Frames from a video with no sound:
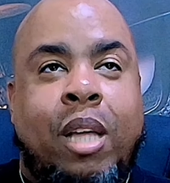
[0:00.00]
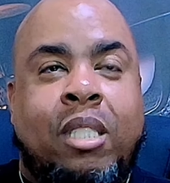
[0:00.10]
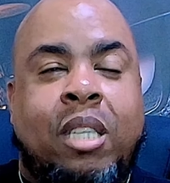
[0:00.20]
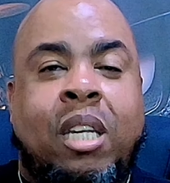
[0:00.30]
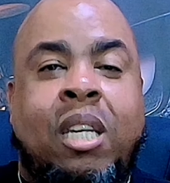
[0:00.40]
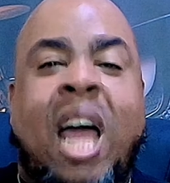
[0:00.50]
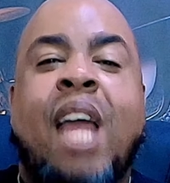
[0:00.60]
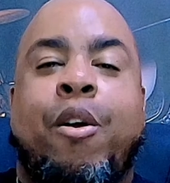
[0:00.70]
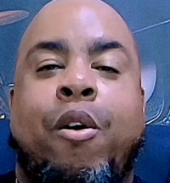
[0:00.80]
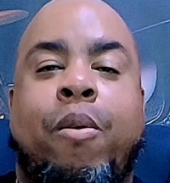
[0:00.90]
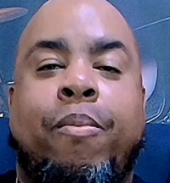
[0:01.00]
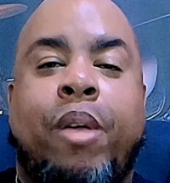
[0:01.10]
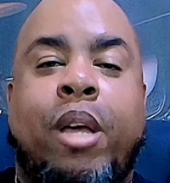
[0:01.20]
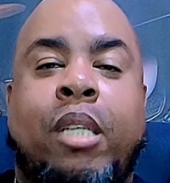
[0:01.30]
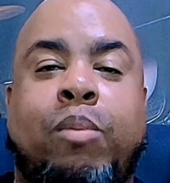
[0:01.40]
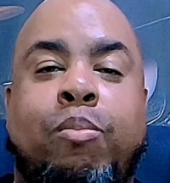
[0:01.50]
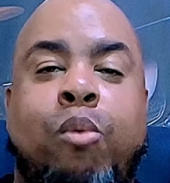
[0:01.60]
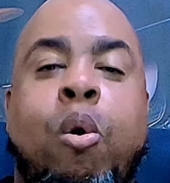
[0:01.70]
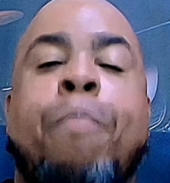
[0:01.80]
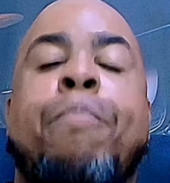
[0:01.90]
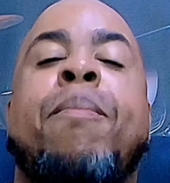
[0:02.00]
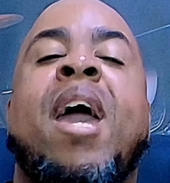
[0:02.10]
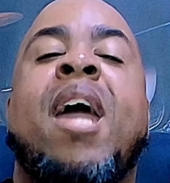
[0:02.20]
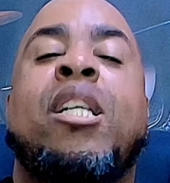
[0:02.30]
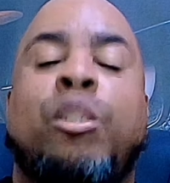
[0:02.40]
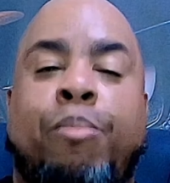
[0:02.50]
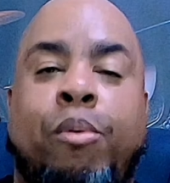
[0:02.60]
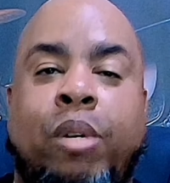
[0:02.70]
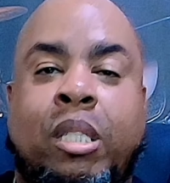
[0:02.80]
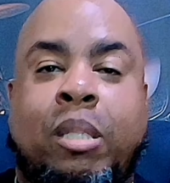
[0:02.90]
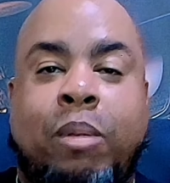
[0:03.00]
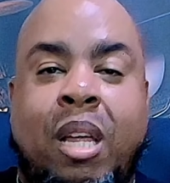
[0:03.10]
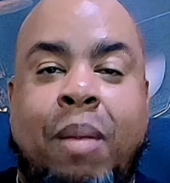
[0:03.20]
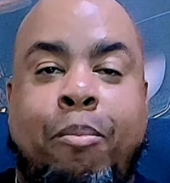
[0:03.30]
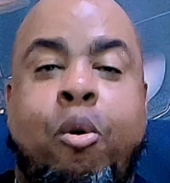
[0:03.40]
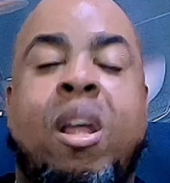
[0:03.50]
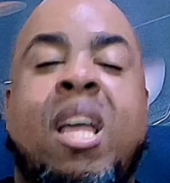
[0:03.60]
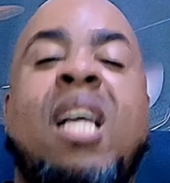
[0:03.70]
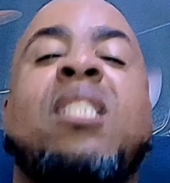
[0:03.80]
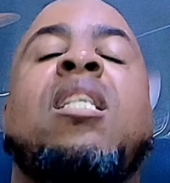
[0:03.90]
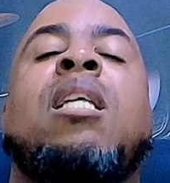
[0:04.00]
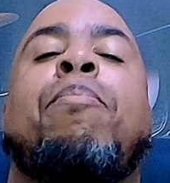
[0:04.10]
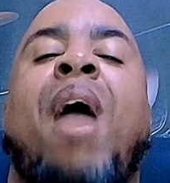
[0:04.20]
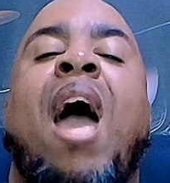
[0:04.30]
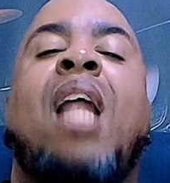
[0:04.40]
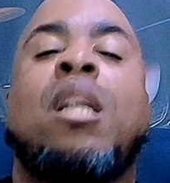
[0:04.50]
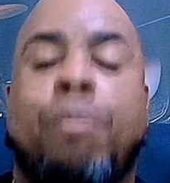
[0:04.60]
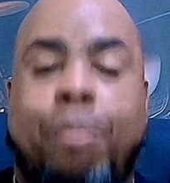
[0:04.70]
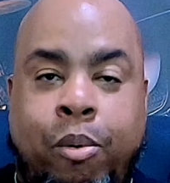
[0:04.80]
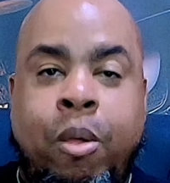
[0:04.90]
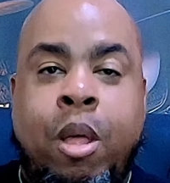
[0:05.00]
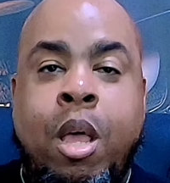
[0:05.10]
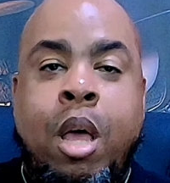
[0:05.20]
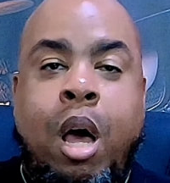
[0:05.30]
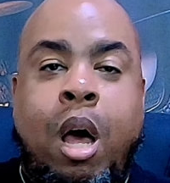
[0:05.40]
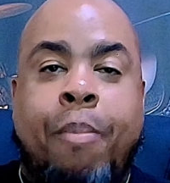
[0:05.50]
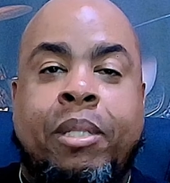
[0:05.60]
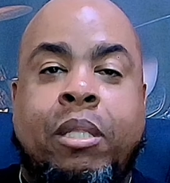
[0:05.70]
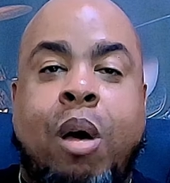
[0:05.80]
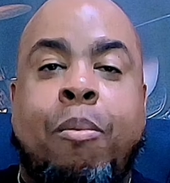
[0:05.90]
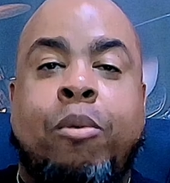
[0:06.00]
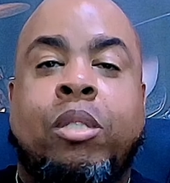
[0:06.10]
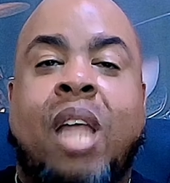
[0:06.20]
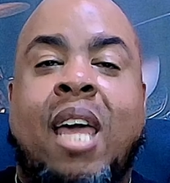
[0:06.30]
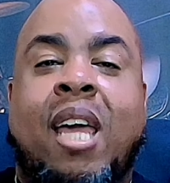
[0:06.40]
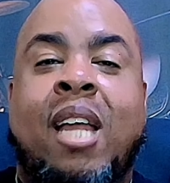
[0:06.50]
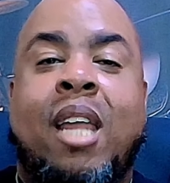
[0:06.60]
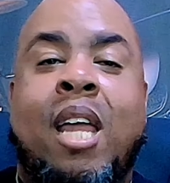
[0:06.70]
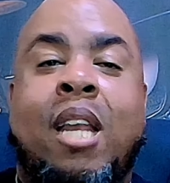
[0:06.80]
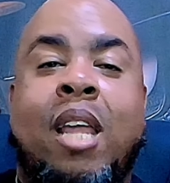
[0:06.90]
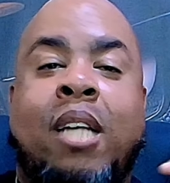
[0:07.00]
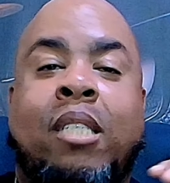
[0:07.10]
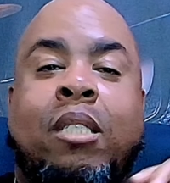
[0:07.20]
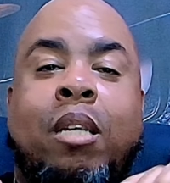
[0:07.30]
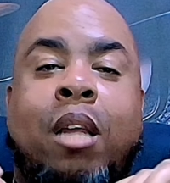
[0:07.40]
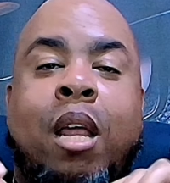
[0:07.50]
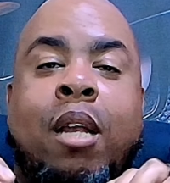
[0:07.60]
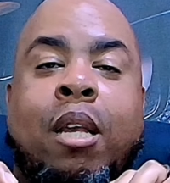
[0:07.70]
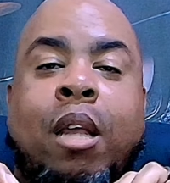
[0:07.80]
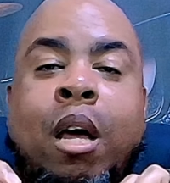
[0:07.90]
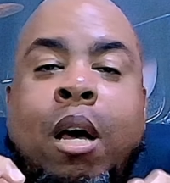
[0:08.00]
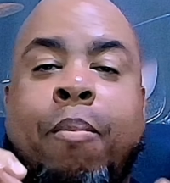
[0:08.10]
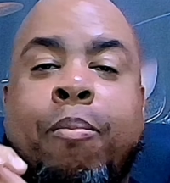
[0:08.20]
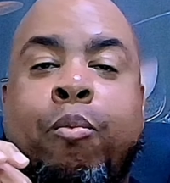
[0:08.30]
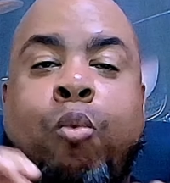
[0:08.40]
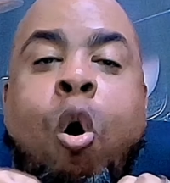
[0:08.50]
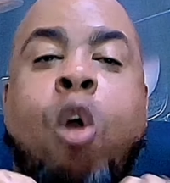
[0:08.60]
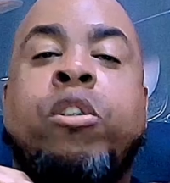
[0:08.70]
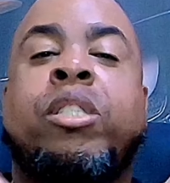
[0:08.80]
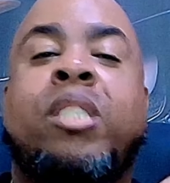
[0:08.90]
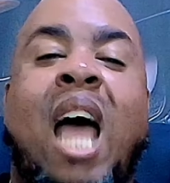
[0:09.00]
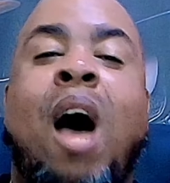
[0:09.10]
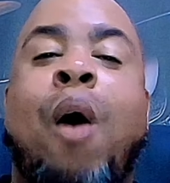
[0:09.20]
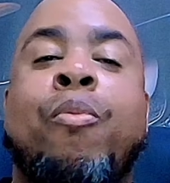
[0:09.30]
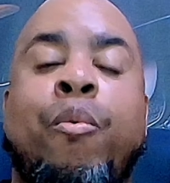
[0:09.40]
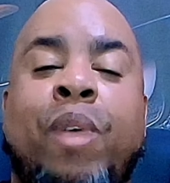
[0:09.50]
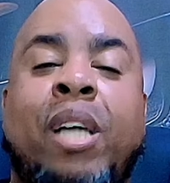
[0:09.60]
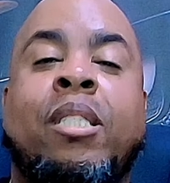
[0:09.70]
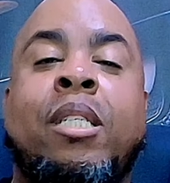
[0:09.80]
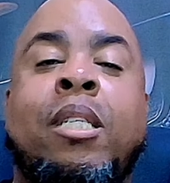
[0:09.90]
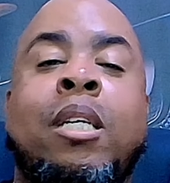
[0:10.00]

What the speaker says: lighter. It's more manageable. It's more easily palatable. It's almost like it waters down the resin